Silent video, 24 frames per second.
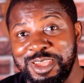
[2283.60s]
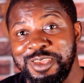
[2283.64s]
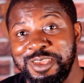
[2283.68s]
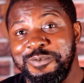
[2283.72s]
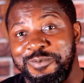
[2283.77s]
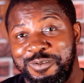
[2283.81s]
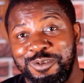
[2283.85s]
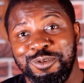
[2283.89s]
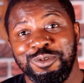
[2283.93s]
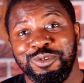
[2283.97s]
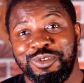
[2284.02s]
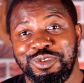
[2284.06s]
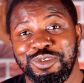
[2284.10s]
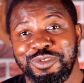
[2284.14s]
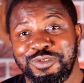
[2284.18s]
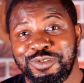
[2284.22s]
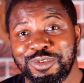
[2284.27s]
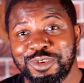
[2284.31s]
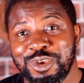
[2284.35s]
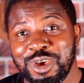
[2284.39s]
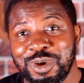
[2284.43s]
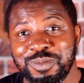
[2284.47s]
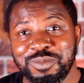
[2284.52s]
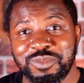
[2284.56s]
if you choose
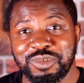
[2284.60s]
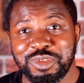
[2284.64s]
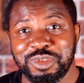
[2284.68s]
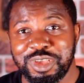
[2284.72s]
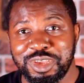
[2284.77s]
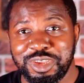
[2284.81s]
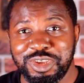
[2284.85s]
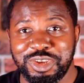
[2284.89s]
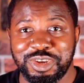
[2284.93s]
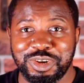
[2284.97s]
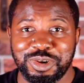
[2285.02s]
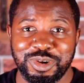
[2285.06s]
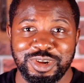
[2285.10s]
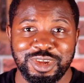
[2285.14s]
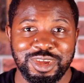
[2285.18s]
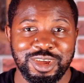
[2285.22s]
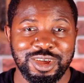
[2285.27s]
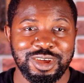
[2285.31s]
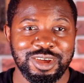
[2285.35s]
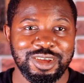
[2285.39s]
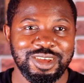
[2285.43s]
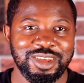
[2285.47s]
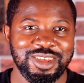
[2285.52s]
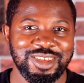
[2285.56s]
to come to
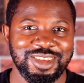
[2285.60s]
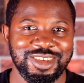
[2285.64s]
Nigeria,